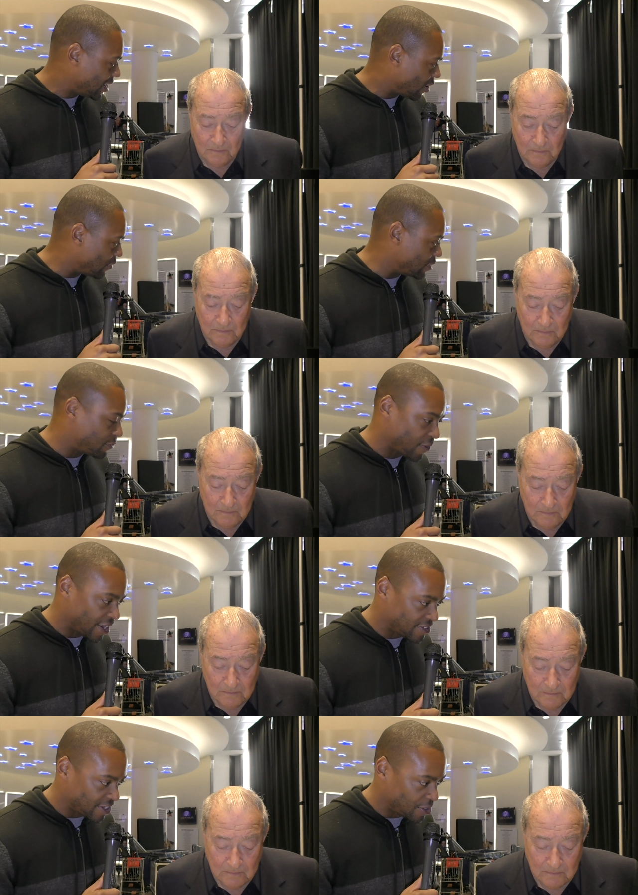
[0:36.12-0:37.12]
Speaker 1: are these
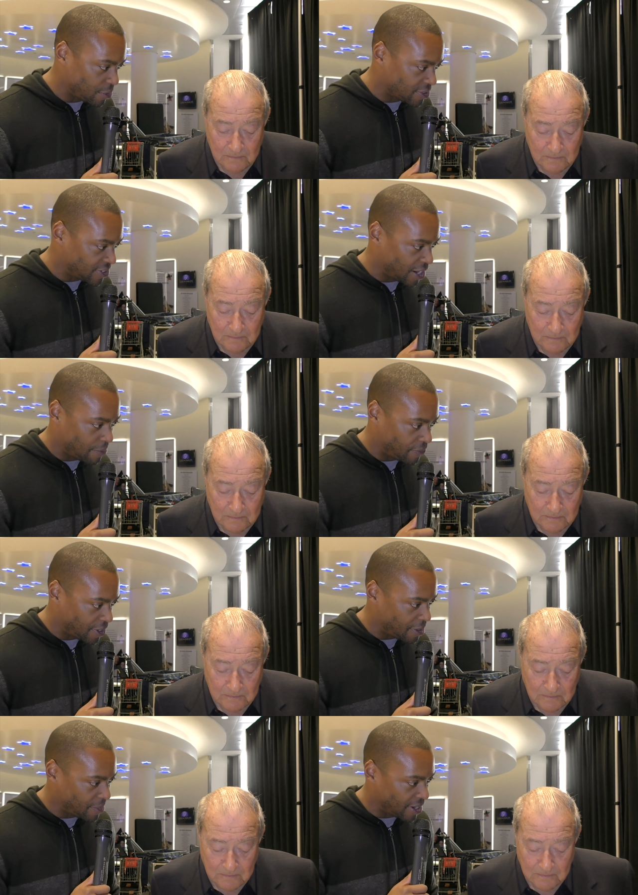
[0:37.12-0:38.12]
fights that you would have set up for
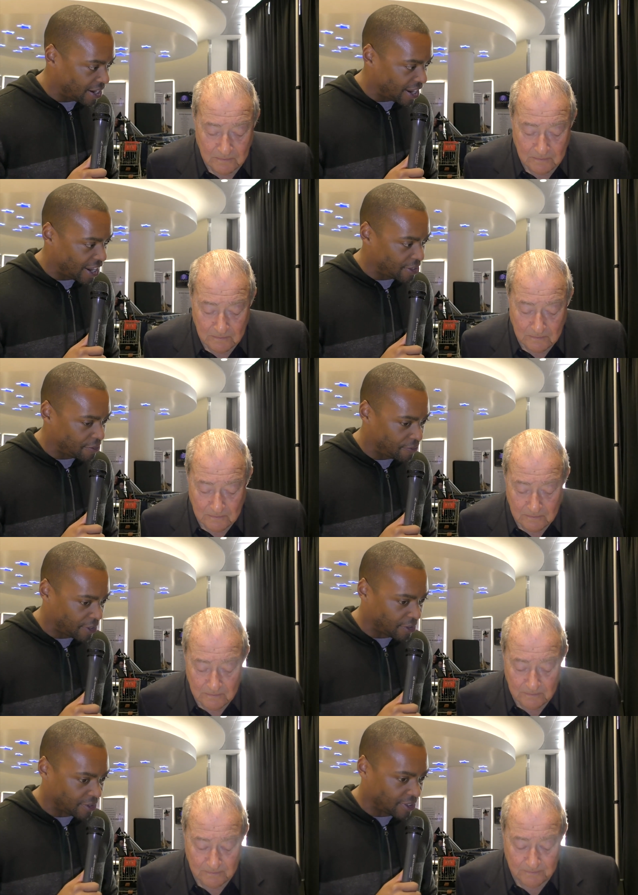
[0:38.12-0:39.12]
him, and, and how do you
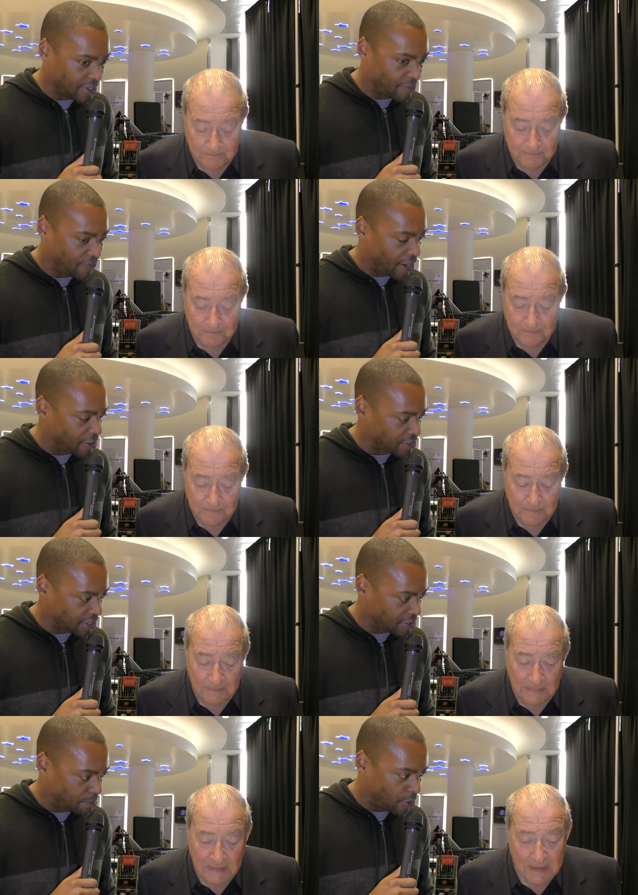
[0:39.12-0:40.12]
feel he fares
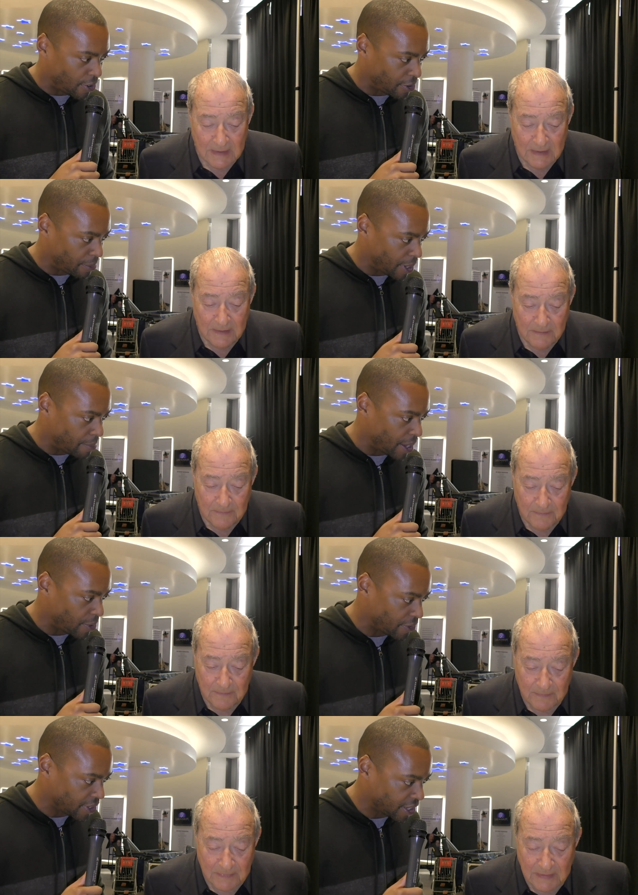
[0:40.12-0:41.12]
against Broner and, and
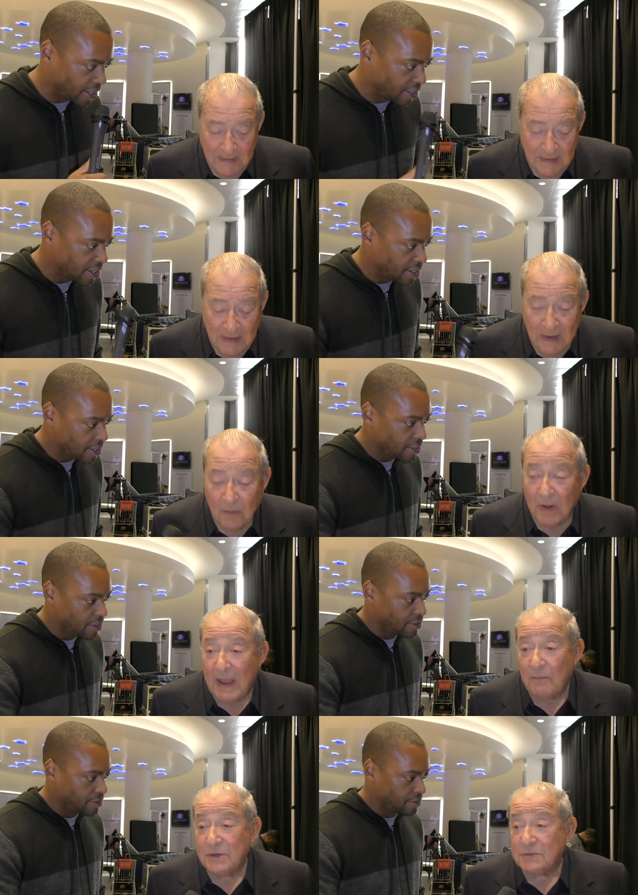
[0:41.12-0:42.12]
Mayweather again?
Speaker 2: Well, I
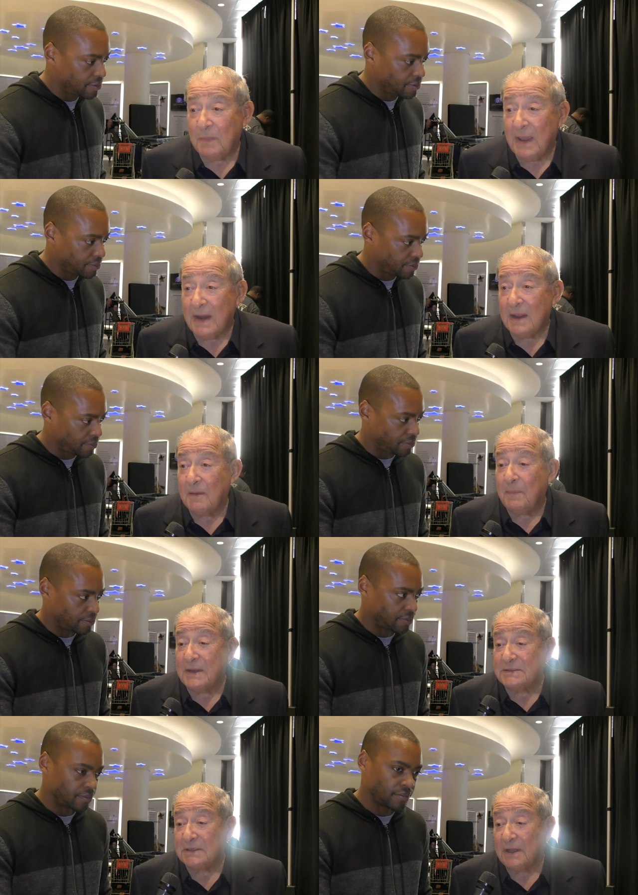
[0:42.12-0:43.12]
wish Manny the
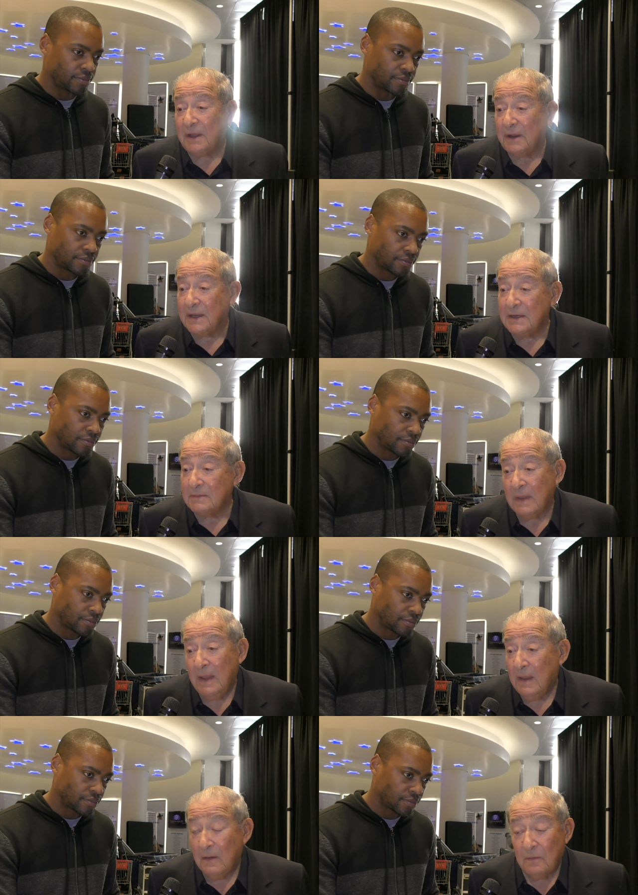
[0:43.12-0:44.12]
best of luck. He
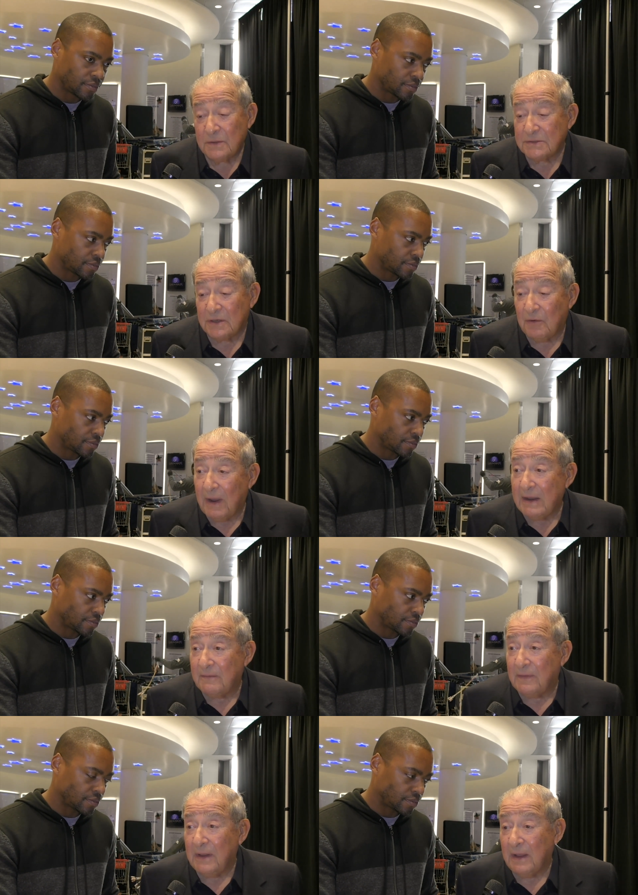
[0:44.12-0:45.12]
was a
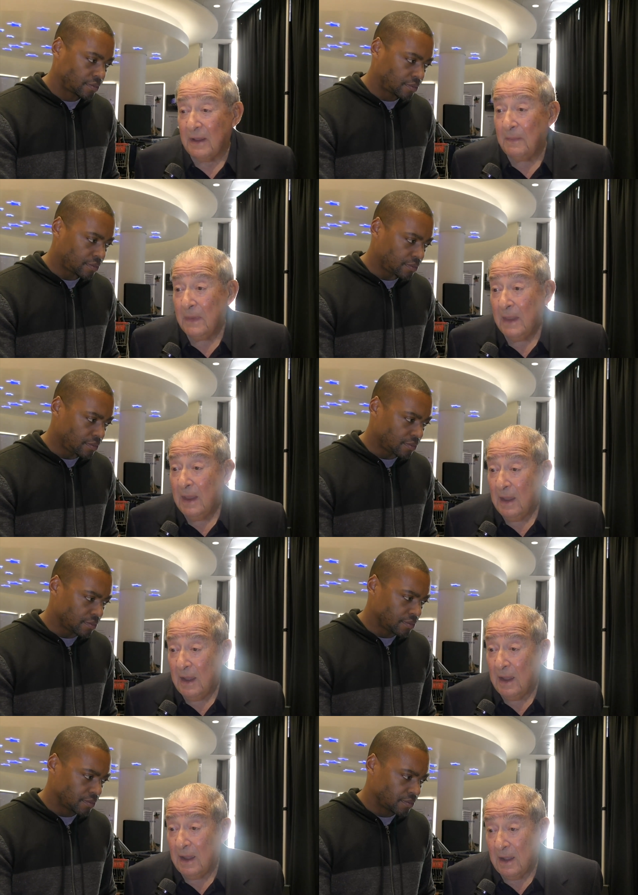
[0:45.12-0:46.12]
great uh,
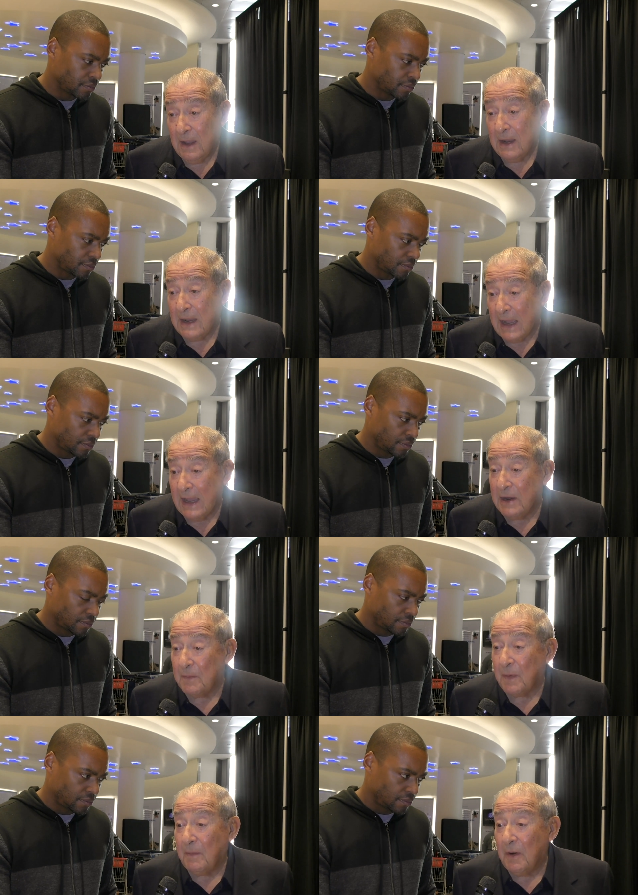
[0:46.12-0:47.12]
uh, guy to
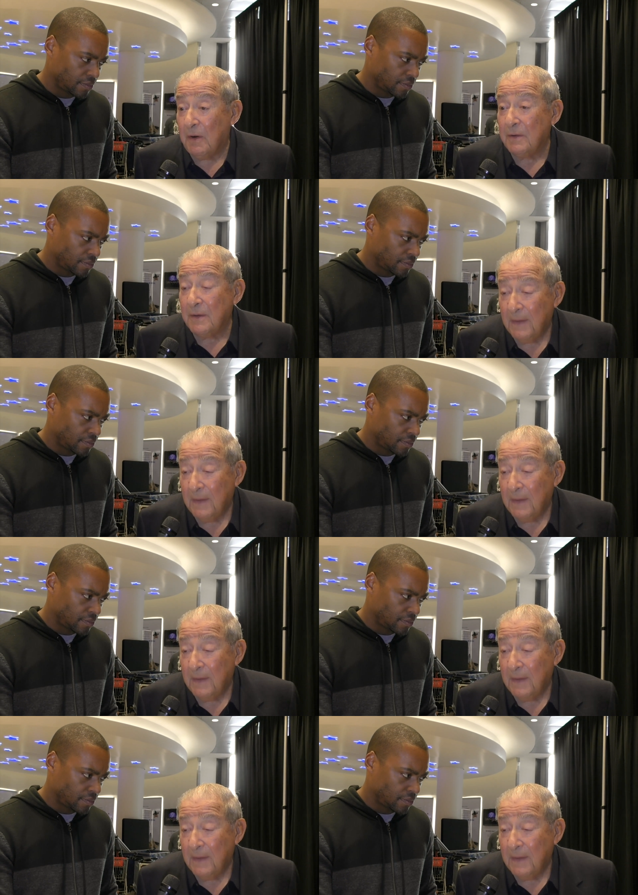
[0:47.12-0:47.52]
promote,